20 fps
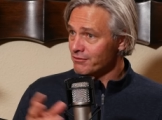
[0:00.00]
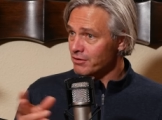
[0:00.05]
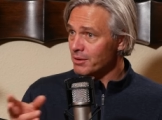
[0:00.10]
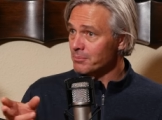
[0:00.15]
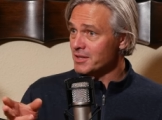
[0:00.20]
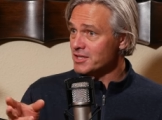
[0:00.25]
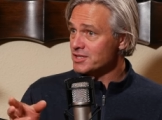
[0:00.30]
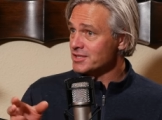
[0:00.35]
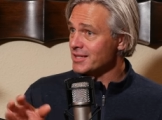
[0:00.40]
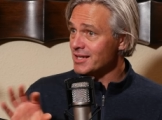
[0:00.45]

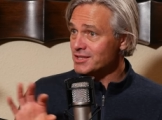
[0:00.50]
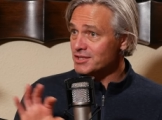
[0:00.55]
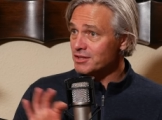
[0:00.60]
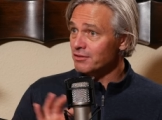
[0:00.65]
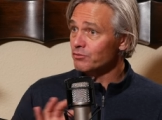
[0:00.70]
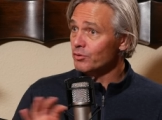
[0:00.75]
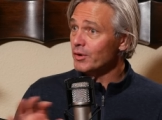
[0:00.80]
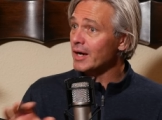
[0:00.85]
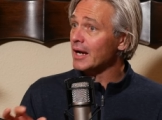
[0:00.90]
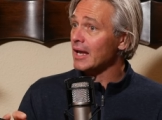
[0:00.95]
from this sense
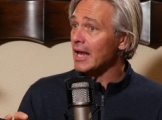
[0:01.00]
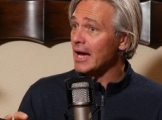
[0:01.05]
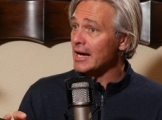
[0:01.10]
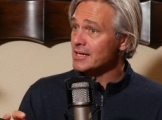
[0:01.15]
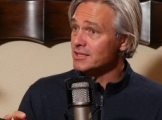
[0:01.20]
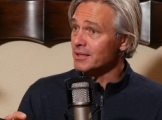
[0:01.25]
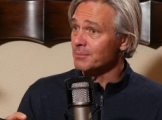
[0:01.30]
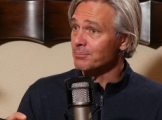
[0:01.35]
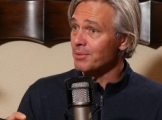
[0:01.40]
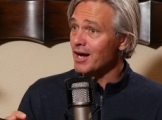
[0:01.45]
of
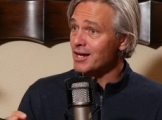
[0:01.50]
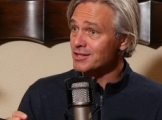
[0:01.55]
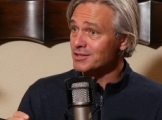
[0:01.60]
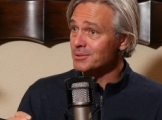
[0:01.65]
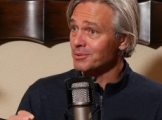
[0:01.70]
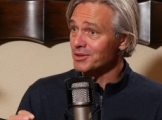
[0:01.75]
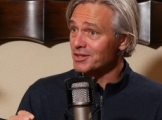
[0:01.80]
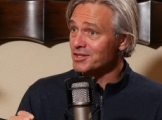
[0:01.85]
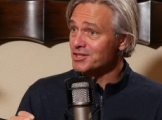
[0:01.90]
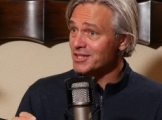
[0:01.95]
realizing
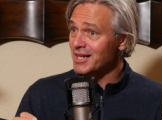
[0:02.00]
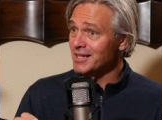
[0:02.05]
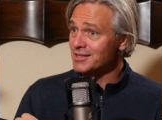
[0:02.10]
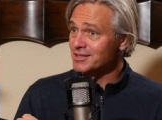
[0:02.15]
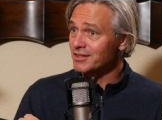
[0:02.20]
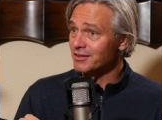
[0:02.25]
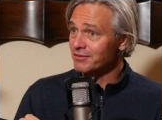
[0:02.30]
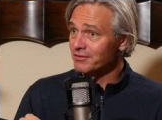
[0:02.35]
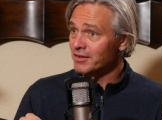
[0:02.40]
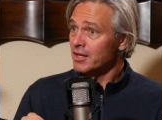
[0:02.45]
possible, this
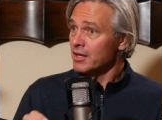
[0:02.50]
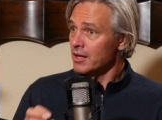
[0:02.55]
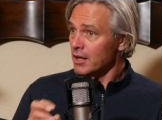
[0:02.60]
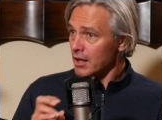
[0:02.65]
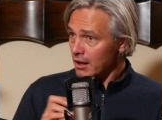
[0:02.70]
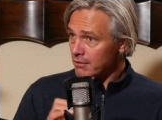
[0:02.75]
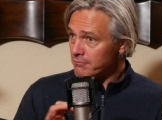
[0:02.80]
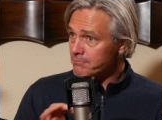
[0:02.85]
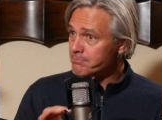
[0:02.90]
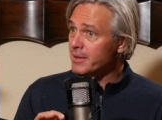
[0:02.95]
sense mm-hmm. of
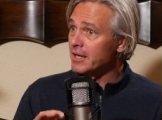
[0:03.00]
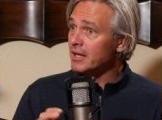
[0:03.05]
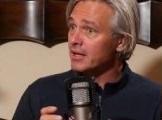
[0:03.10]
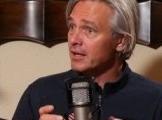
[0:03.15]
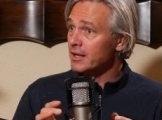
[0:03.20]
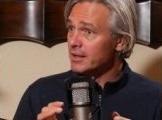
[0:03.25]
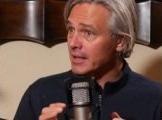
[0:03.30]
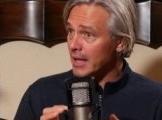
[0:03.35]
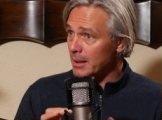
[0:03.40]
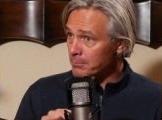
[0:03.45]
of
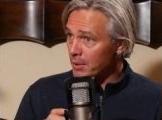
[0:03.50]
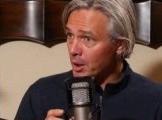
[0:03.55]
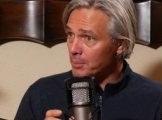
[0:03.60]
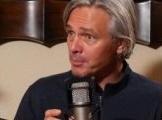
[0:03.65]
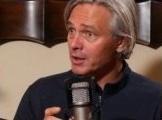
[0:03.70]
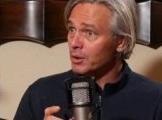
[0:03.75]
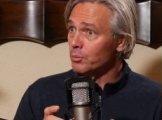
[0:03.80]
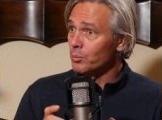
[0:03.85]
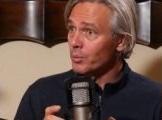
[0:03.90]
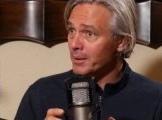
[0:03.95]
being in that
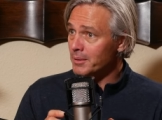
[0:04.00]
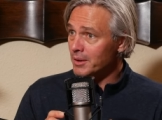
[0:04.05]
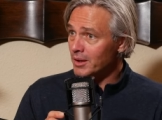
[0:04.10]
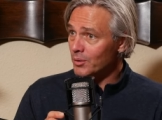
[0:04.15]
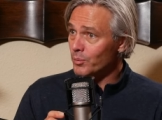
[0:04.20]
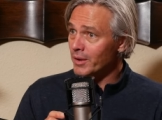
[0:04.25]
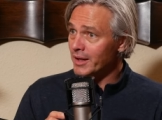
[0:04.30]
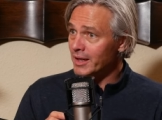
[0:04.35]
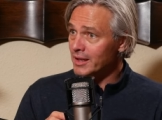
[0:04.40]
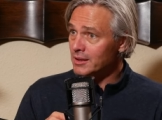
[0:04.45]
moment and win,
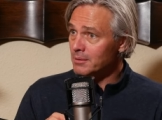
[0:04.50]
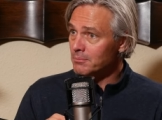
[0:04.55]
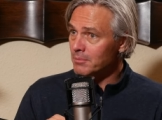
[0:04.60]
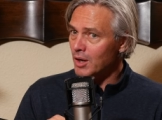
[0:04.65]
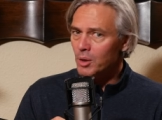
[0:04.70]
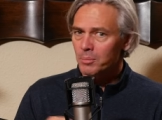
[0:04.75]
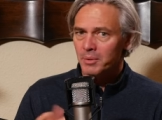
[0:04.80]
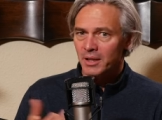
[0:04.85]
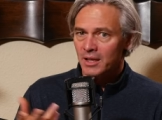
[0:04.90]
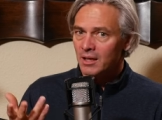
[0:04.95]
mm-hmm. winning the
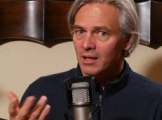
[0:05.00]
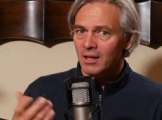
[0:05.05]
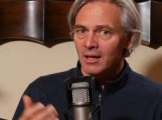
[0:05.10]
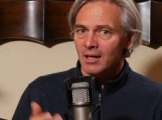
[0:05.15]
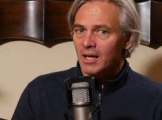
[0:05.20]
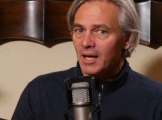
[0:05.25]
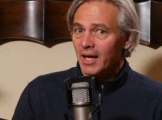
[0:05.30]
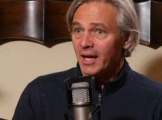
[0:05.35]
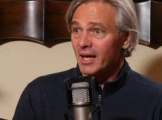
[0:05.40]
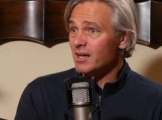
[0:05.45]
moment,
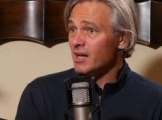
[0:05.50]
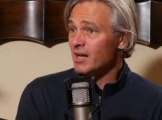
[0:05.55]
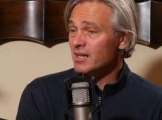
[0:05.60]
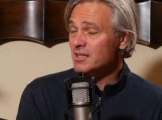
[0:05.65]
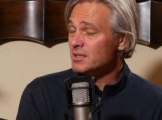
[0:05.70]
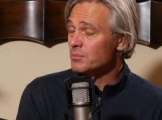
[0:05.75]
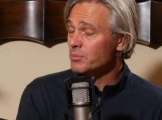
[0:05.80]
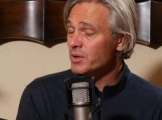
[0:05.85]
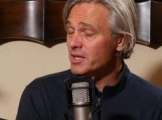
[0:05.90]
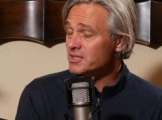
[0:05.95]
and and
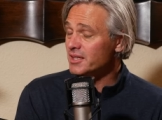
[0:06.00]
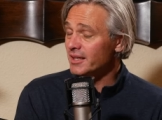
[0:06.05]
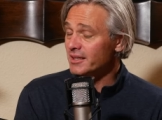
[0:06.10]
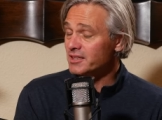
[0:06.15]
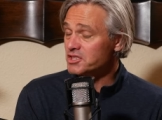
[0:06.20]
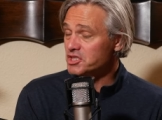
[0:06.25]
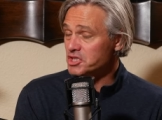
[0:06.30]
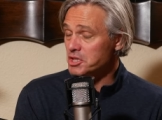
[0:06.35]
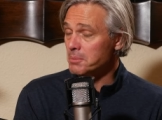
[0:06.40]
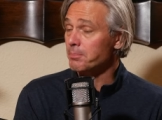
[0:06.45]
in some ways, like
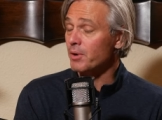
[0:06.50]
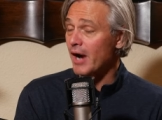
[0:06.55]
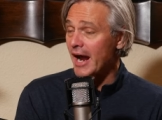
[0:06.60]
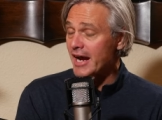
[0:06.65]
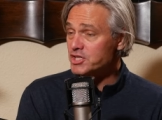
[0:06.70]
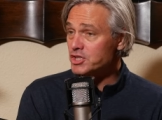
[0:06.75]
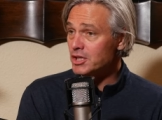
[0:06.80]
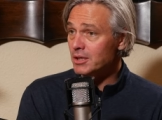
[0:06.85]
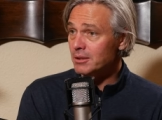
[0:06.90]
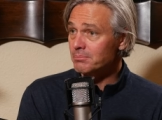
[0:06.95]

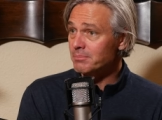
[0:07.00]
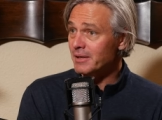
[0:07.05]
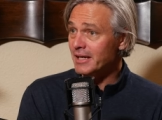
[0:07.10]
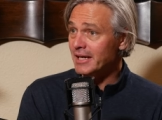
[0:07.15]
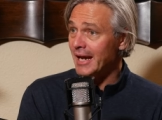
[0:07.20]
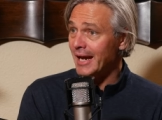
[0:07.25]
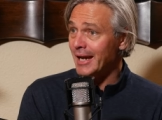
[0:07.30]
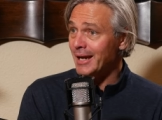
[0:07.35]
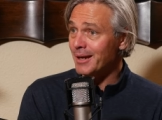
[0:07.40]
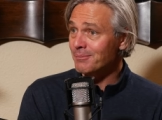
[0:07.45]
depression
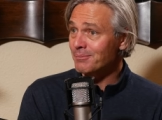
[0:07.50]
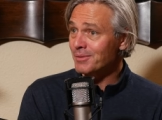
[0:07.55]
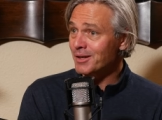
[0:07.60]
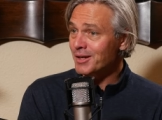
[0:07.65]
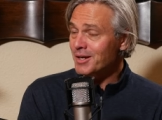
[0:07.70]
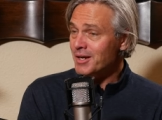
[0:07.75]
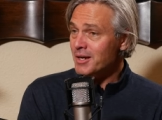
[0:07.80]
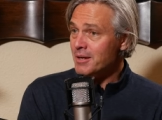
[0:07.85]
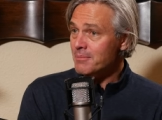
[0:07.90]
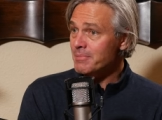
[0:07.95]
became
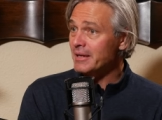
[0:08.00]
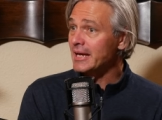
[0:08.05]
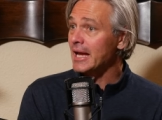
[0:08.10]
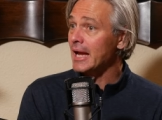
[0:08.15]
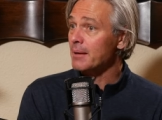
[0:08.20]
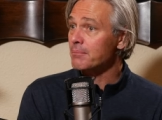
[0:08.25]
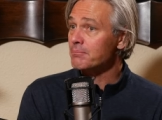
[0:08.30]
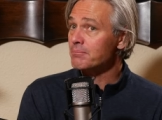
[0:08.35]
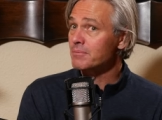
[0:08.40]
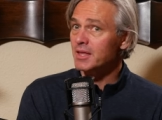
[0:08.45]

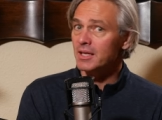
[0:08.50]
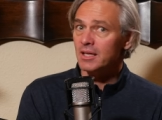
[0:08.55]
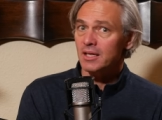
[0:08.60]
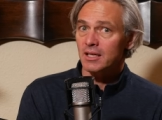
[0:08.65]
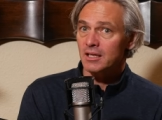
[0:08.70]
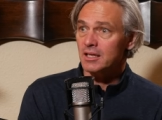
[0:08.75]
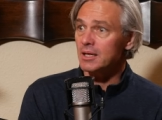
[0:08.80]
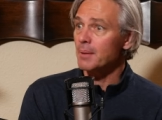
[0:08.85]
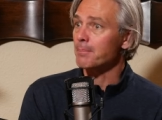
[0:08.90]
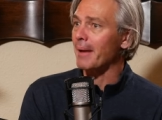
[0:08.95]
became
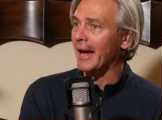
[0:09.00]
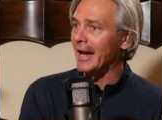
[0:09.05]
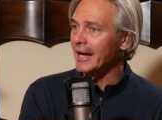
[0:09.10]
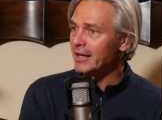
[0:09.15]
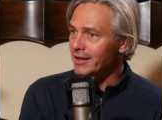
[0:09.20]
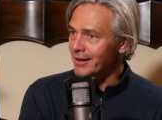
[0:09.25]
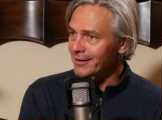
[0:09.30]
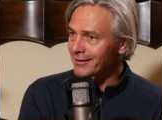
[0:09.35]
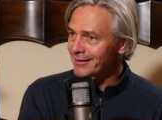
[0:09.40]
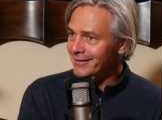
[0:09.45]
the
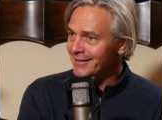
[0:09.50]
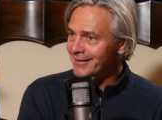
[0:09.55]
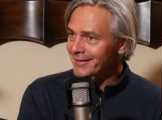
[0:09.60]
companion